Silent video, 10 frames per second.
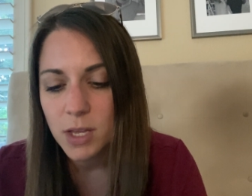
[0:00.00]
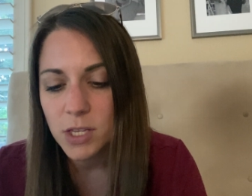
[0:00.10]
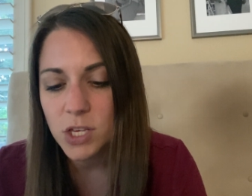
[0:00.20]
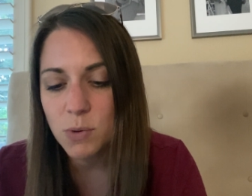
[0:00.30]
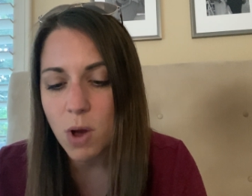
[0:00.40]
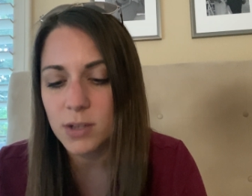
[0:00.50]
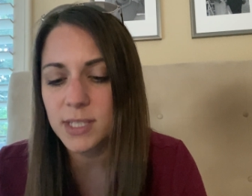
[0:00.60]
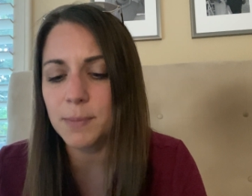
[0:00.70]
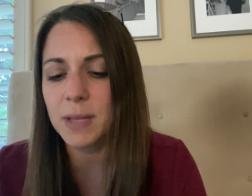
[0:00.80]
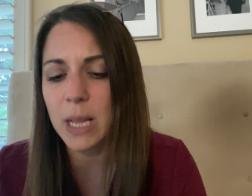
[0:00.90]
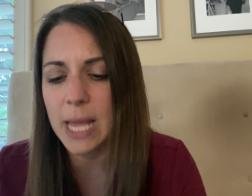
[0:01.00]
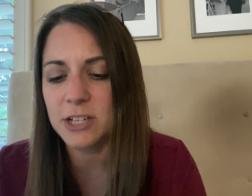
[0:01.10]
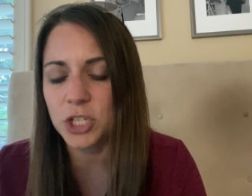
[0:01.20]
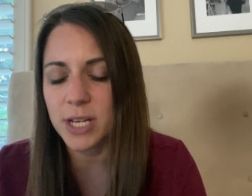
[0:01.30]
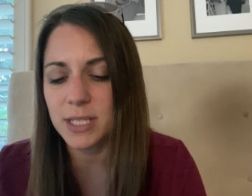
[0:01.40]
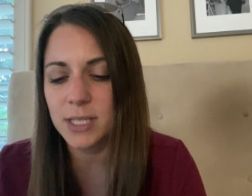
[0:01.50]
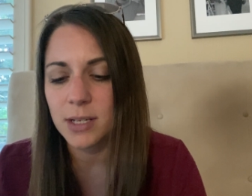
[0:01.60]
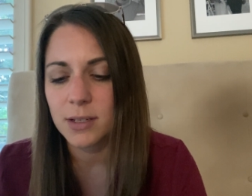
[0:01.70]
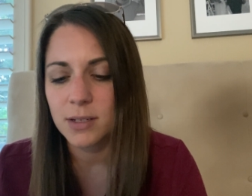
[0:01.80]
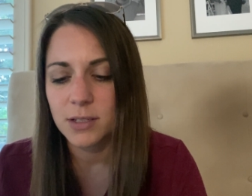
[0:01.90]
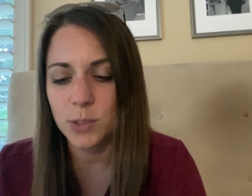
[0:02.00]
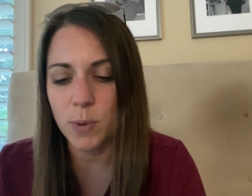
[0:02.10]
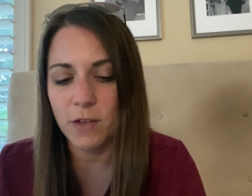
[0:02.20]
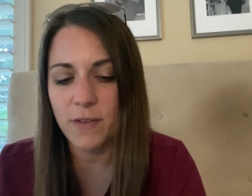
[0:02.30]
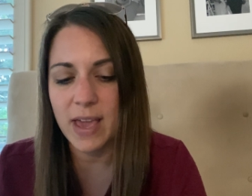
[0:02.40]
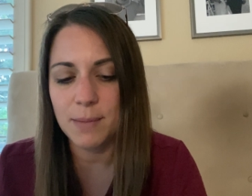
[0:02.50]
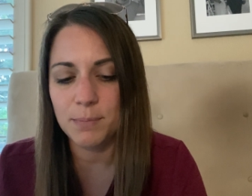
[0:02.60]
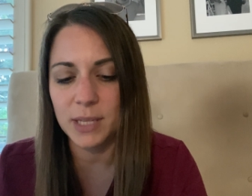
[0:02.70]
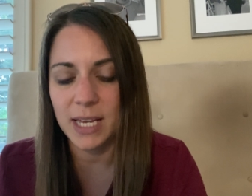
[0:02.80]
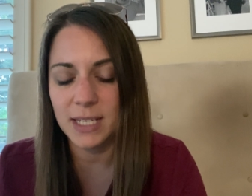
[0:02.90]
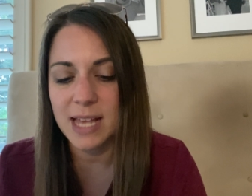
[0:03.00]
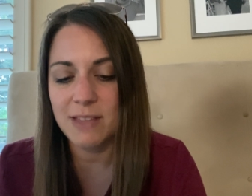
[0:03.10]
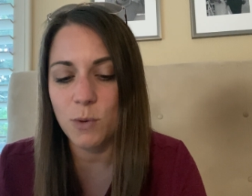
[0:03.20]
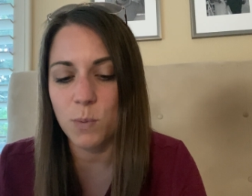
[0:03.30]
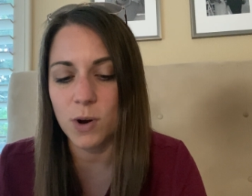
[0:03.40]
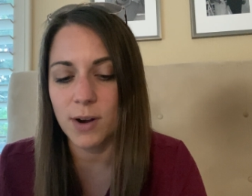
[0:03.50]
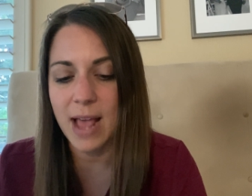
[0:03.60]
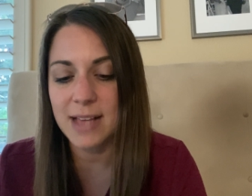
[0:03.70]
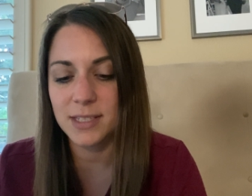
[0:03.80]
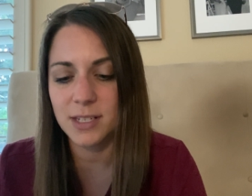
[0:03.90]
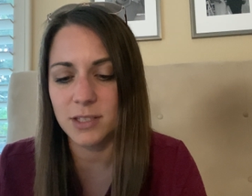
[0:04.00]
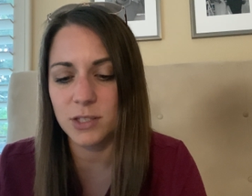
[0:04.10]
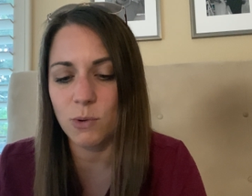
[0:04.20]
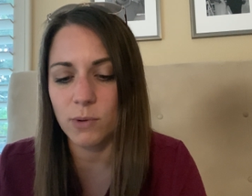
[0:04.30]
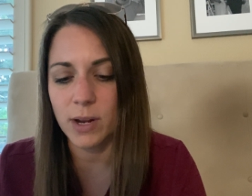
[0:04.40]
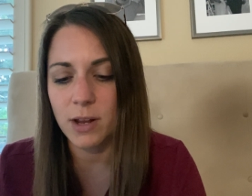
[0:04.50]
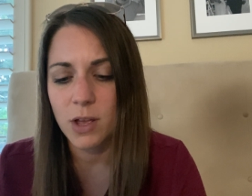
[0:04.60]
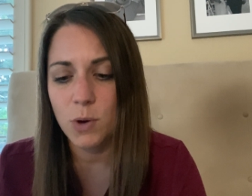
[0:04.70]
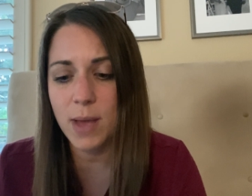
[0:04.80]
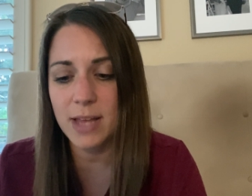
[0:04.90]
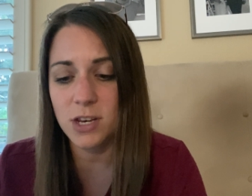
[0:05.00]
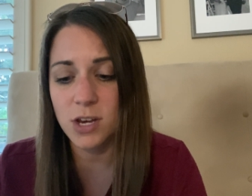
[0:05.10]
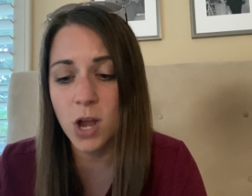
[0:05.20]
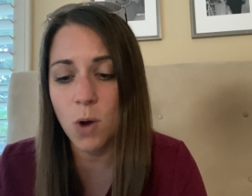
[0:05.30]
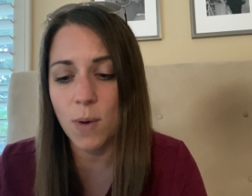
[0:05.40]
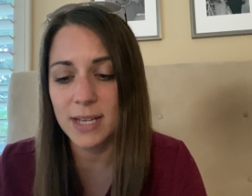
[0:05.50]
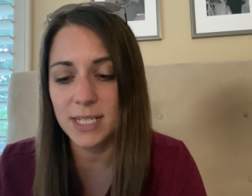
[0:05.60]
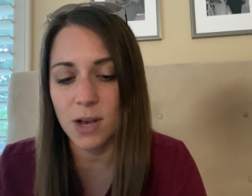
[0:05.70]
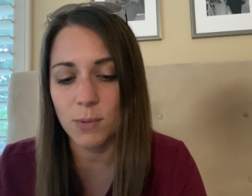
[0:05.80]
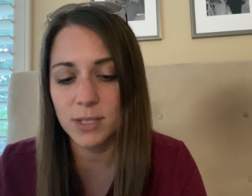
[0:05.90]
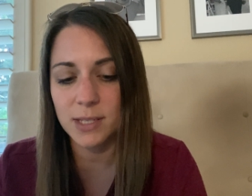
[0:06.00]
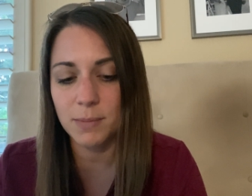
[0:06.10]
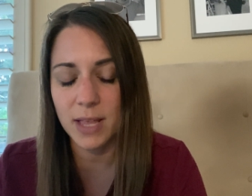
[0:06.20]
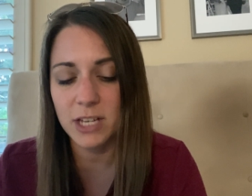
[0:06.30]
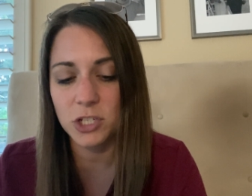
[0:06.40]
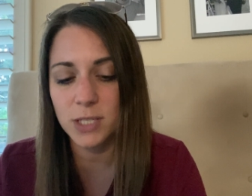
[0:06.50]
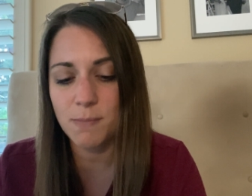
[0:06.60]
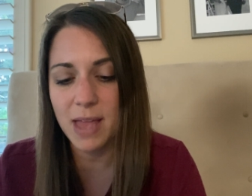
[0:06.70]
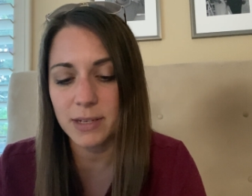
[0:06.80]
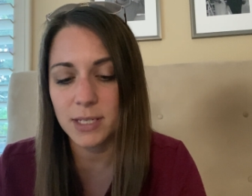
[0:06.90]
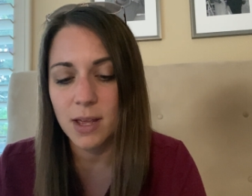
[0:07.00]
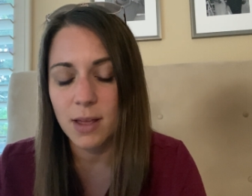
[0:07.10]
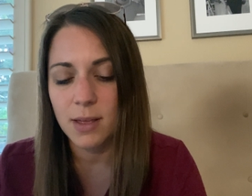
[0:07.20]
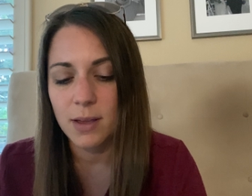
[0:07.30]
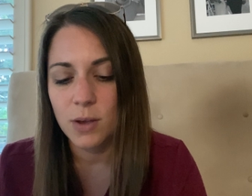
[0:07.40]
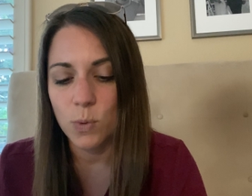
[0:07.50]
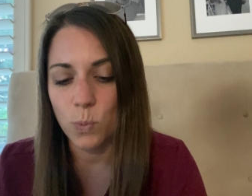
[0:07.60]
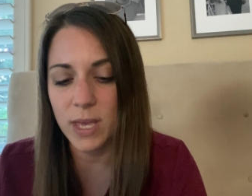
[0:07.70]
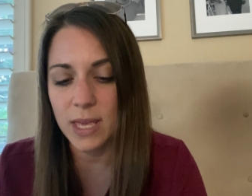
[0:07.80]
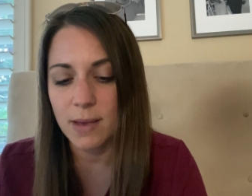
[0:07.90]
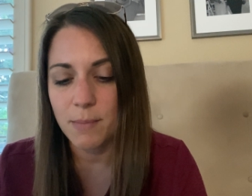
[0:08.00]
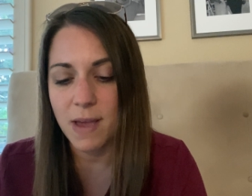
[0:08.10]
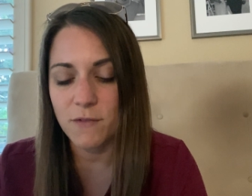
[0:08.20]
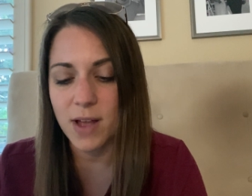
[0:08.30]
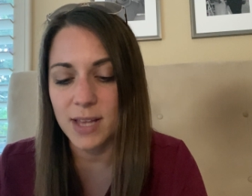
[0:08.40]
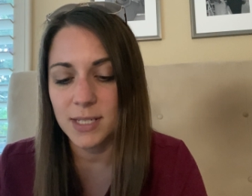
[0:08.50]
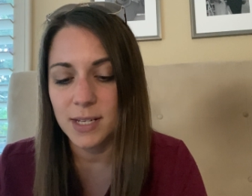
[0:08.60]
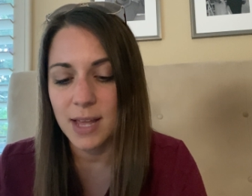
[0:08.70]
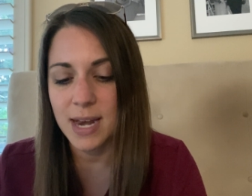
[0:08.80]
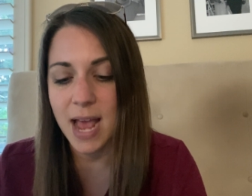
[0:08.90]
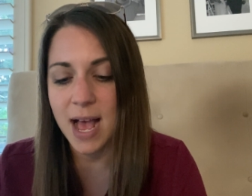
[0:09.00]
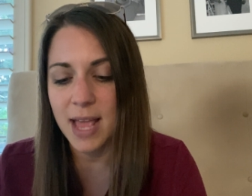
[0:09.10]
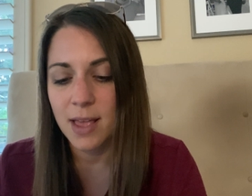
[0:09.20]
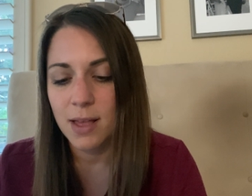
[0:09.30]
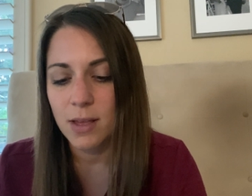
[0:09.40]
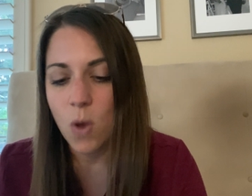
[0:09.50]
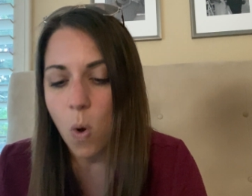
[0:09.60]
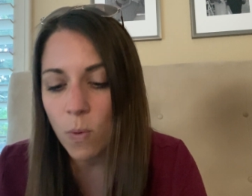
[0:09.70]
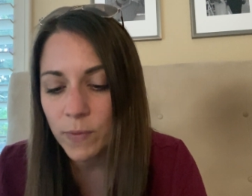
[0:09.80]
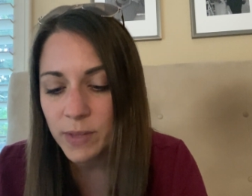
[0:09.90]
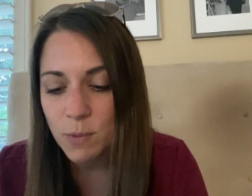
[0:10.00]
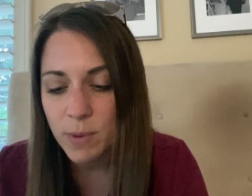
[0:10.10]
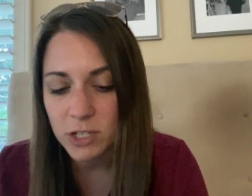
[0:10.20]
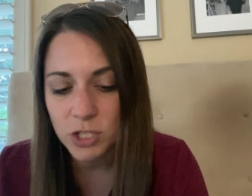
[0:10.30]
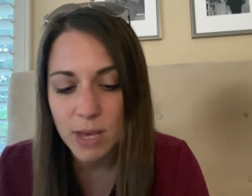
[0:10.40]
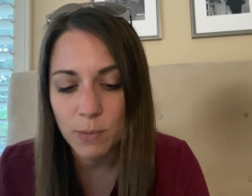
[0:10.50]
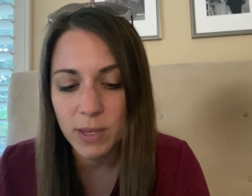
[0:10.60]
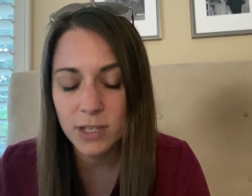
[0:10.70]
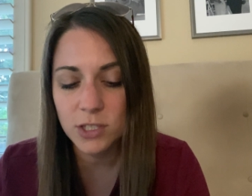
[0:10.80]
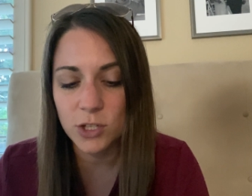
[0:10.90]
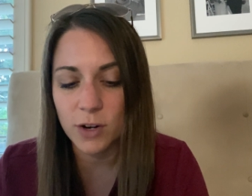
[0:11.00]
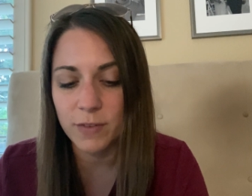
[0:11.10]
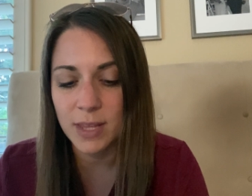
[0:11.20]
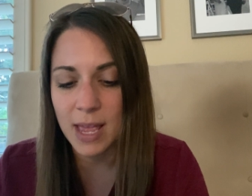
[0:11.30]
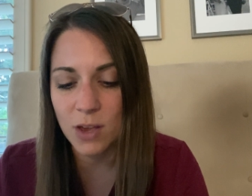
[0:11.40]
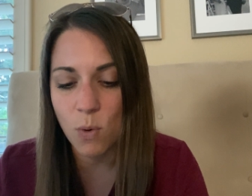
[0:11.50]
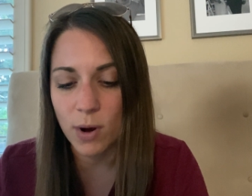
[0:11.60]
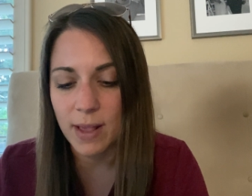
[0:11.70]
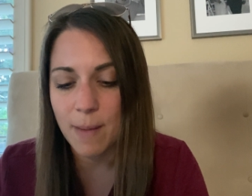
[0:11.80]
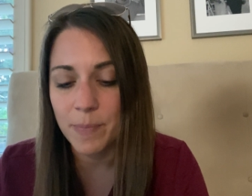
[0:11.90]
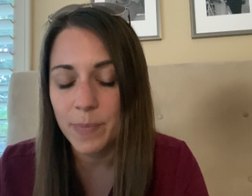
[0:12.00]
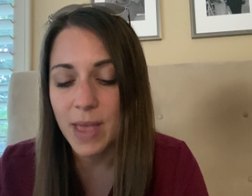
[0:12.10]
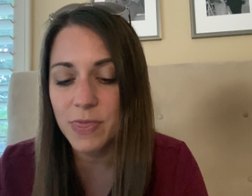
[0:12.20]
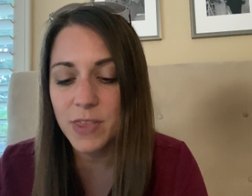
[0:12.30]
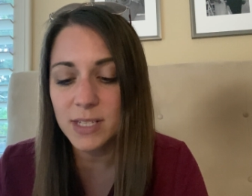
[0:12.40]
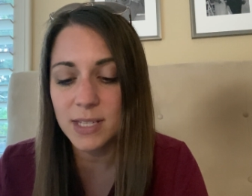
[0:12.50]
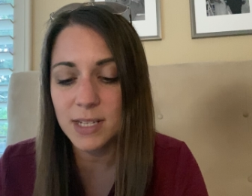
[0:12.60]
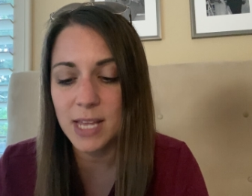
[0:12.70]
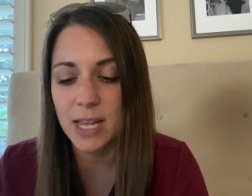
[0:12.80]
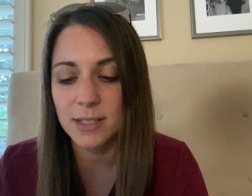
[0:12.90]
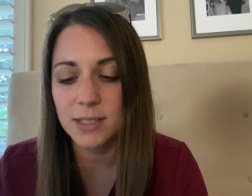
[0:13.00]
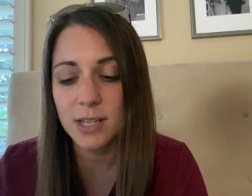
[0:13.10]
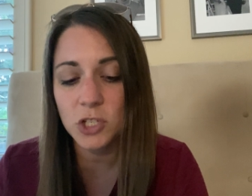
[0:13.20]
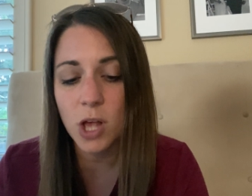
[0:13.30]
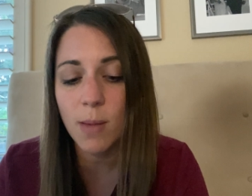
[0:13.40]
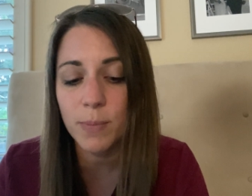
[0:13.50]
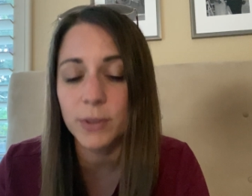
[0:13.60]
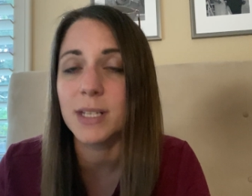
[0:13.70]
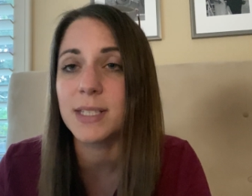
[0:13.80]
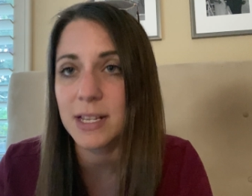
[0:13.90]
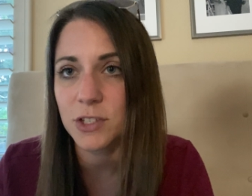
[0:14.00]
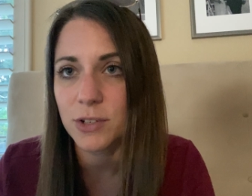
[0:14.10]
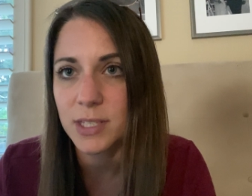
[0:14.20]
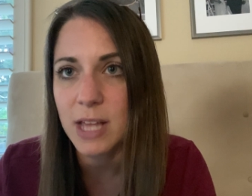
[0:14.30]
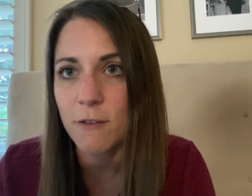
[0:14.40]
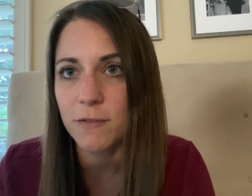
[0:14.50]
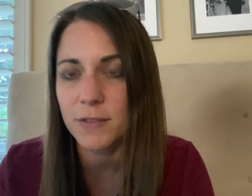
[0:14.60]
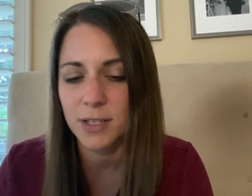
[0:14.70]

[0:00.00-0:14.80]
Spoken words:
You are subglacious. 12-8 blinked at the word, as did Soren, who had no idea what subglacious meant. We, my friend, and I, only wish that we could serve in the Egorium and thus attain such humbleness as yourself.